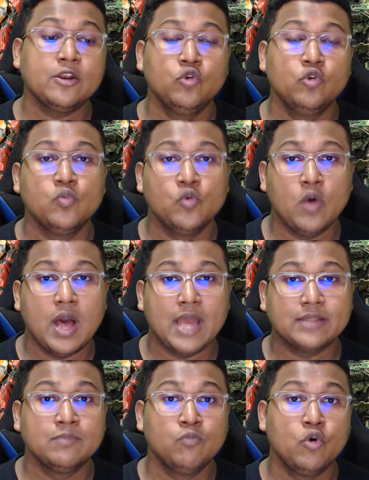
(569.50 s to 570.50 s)
Lumu are
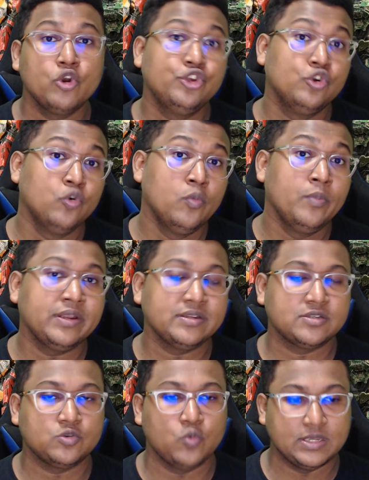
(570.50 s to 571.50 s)
the more
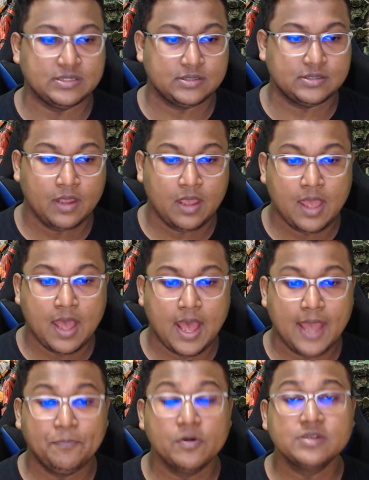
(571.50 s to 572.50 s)
humorous ones.
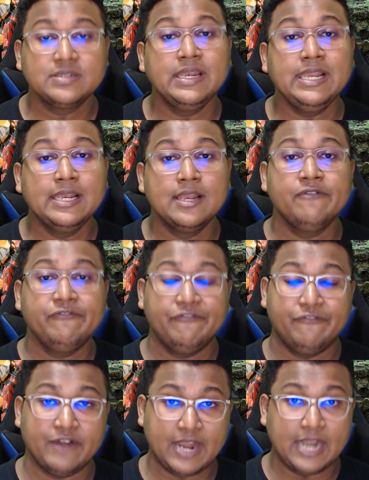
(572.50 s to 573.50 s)
I personally love
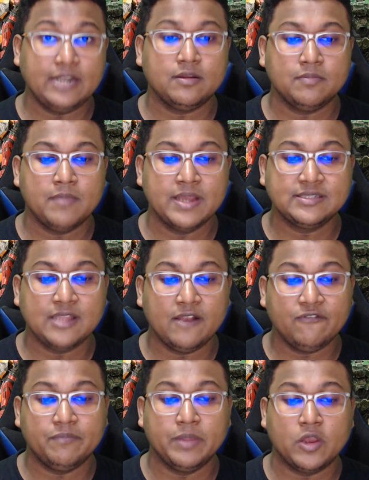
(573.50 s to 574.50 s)
Fred
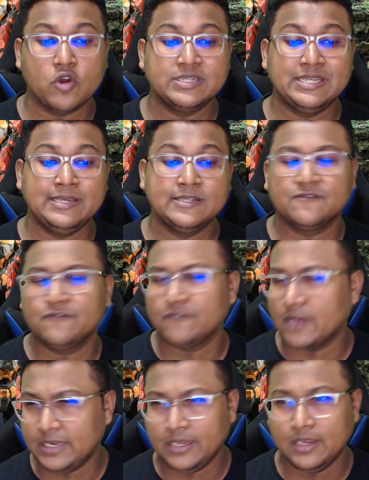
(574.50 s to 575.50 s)
myself because he is
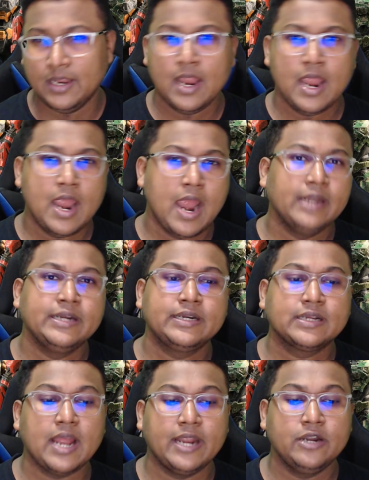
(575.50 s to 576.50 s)
funny and
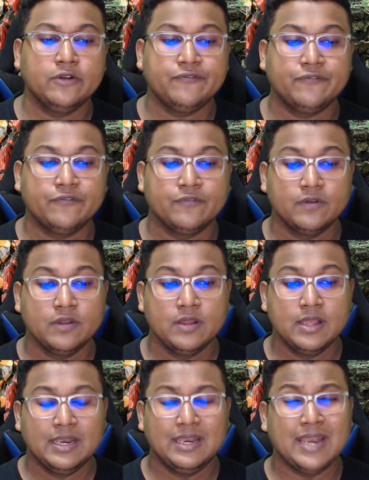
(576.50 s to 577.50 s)
it kind of
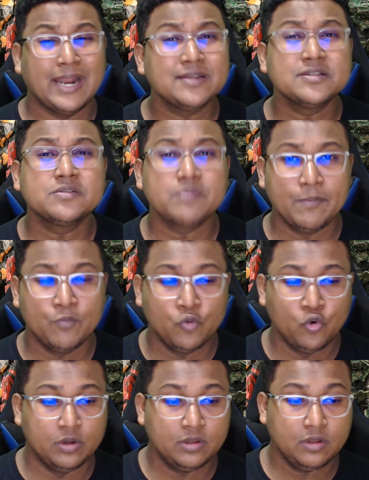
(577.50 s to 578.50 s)
lightens my
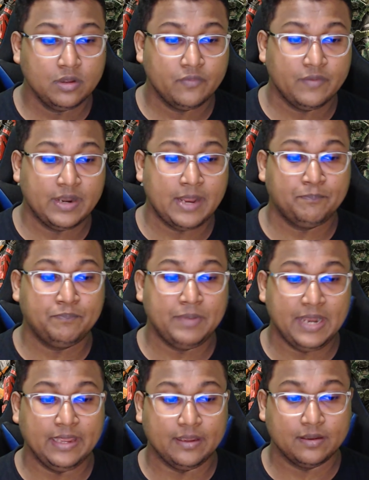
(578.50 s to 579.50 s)
mood when I'm
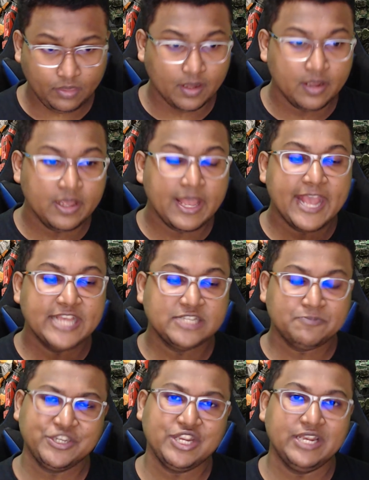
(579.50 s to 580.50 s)
playing,
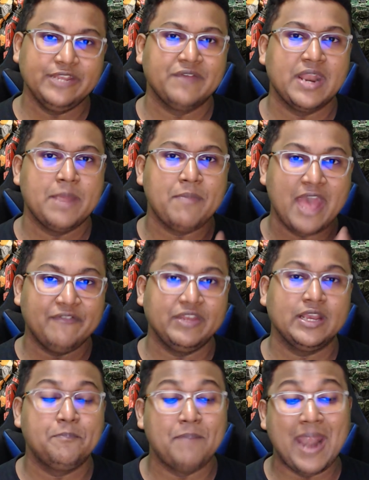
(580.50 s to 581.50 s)
especially when I'm
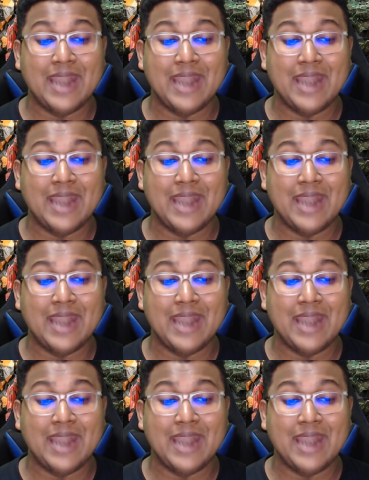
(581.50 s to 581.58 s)
having a bad